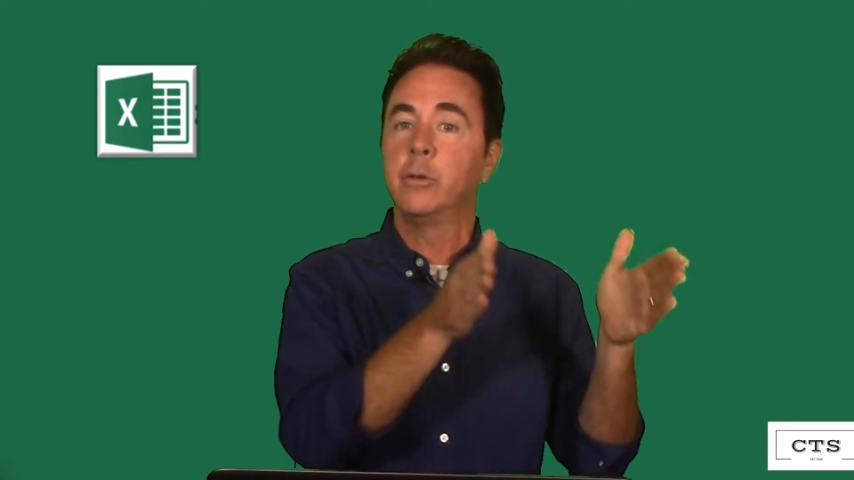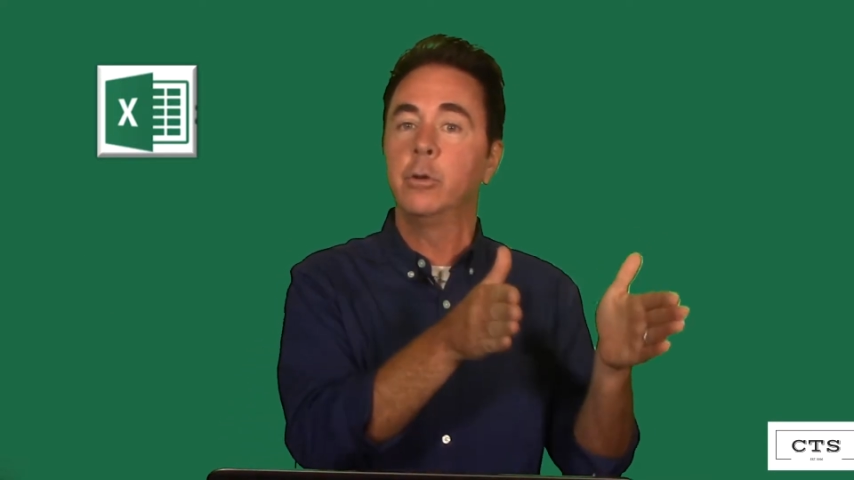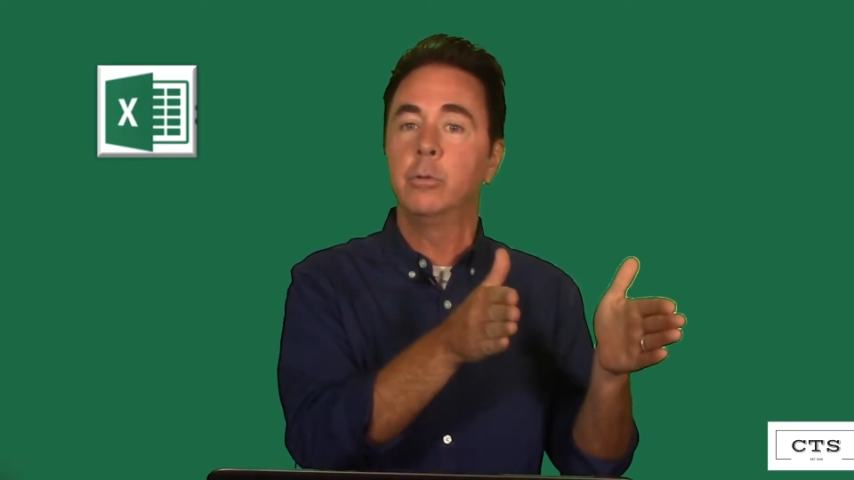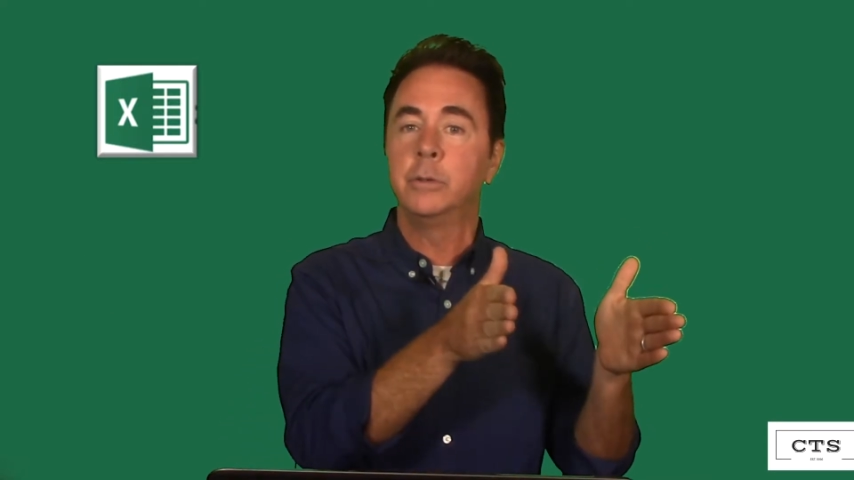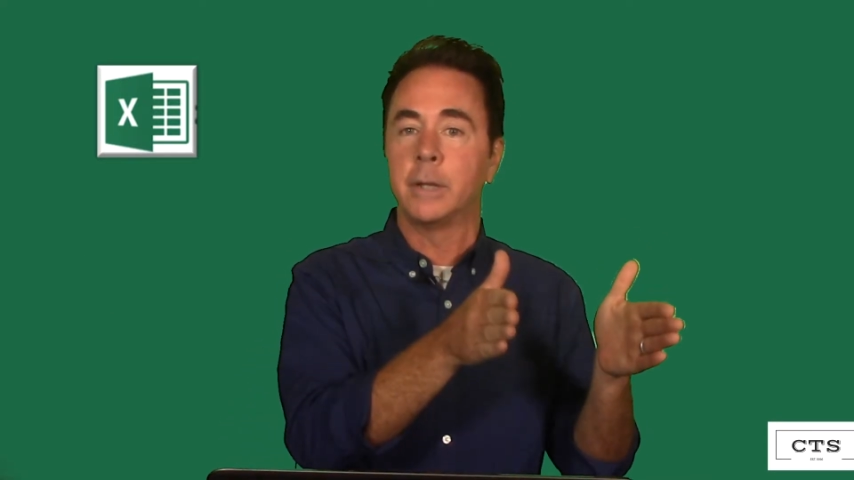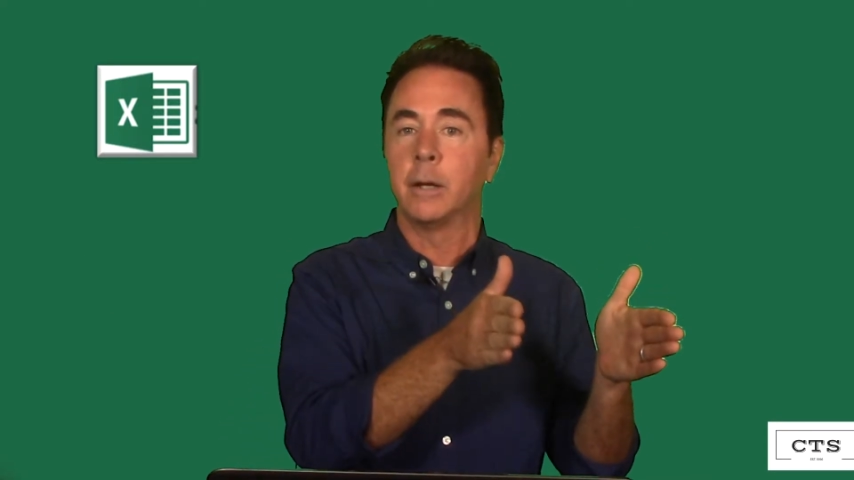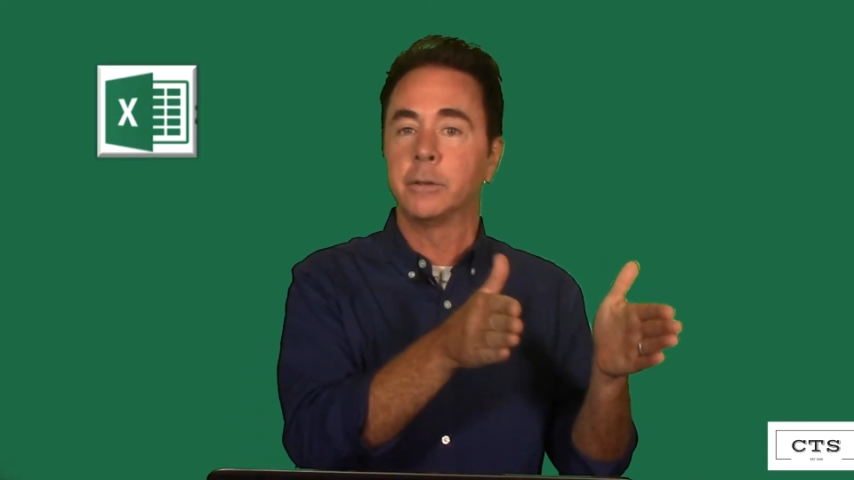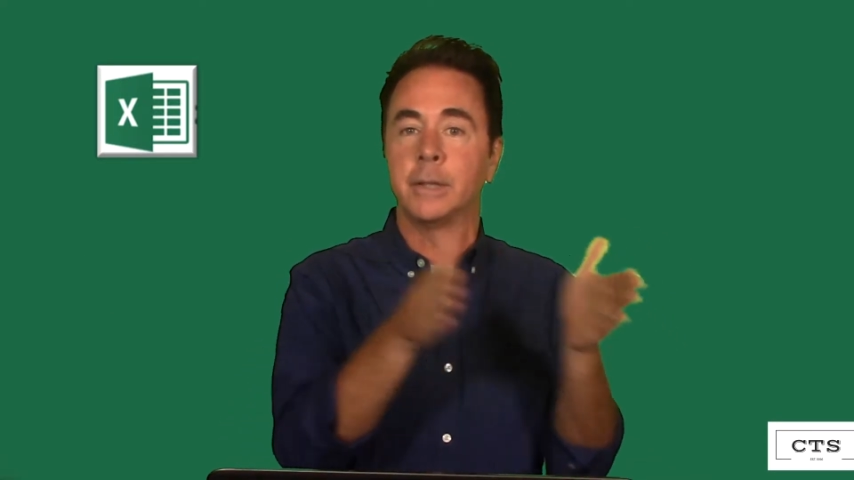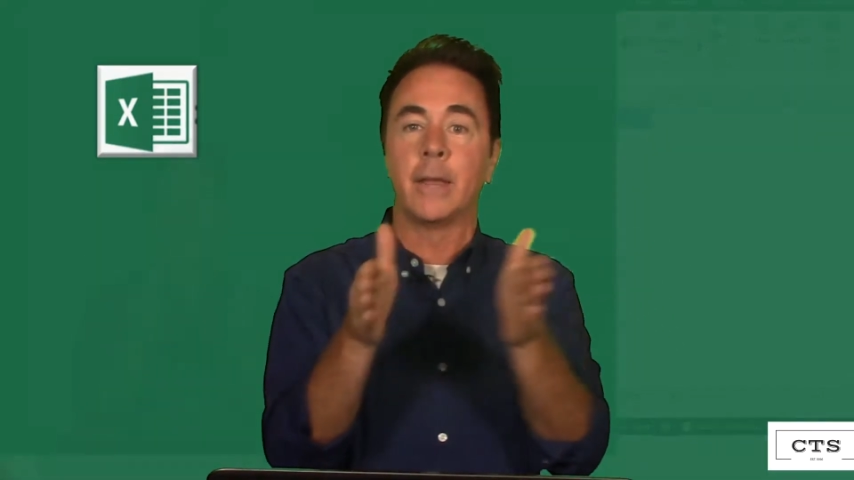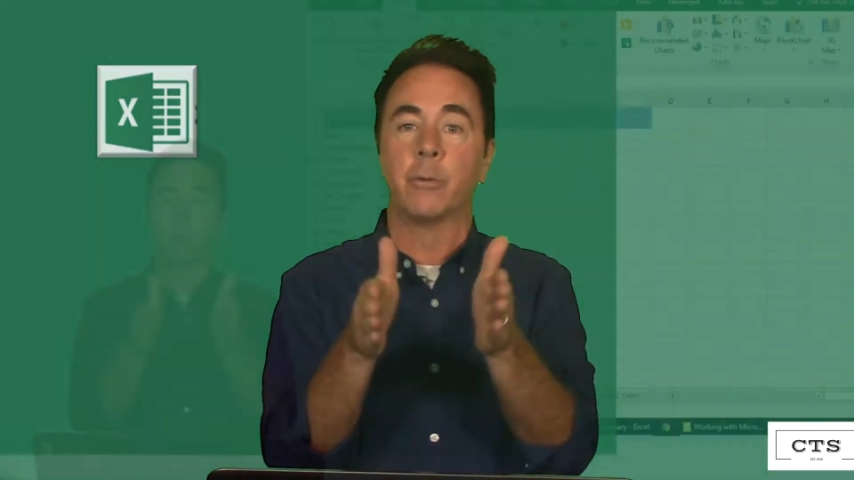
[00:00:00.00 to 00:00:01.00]
two cells
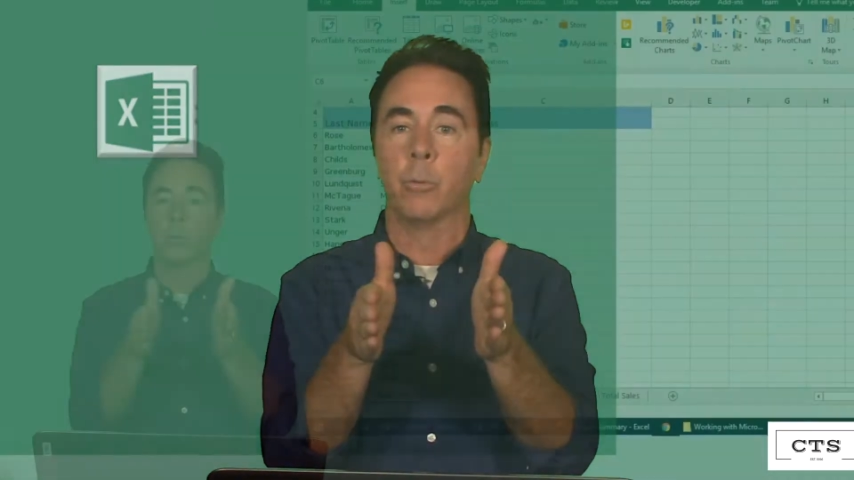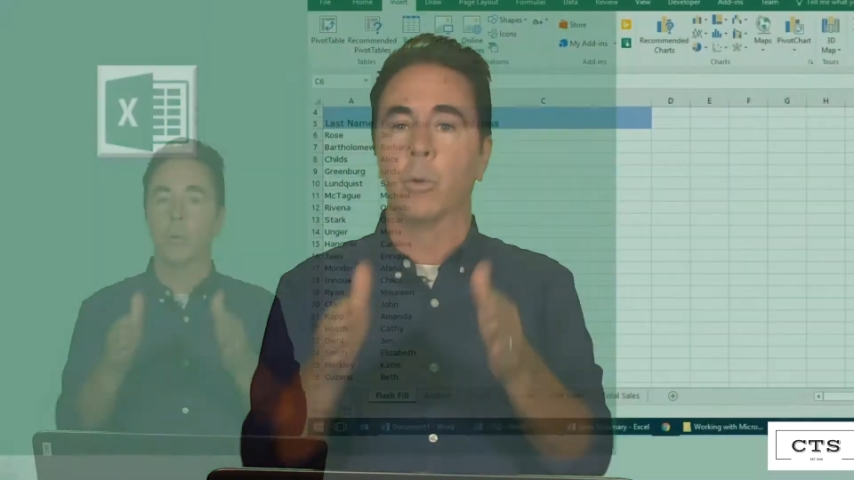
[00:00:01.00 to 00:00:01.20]
together in